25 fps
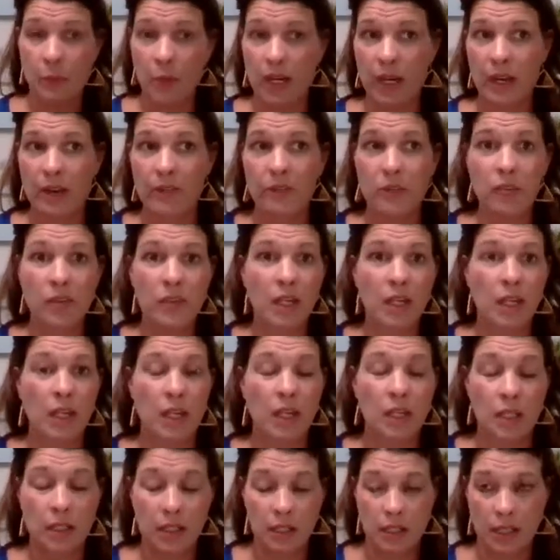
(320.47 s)
whatever
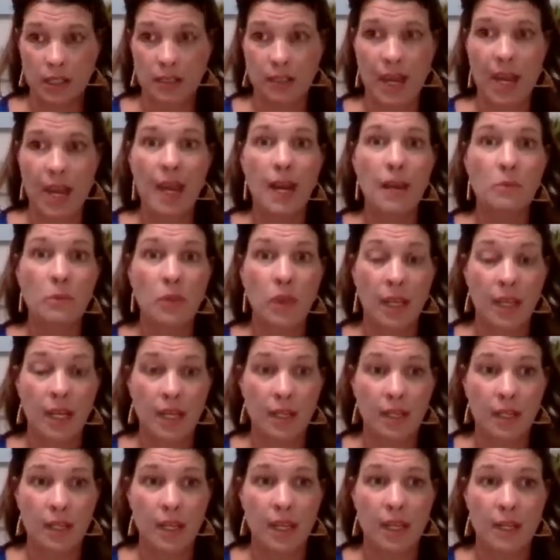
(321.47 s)
the time
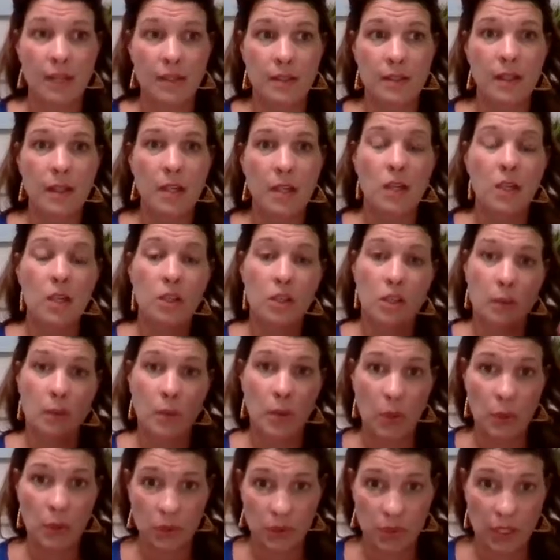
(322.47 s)
length is, the
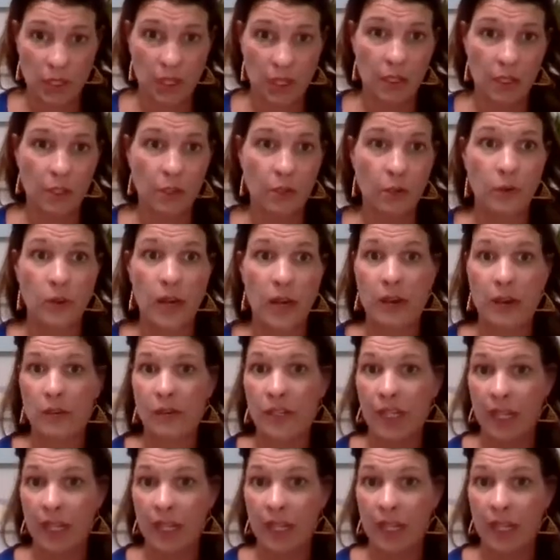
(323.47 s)
posts are going to go out.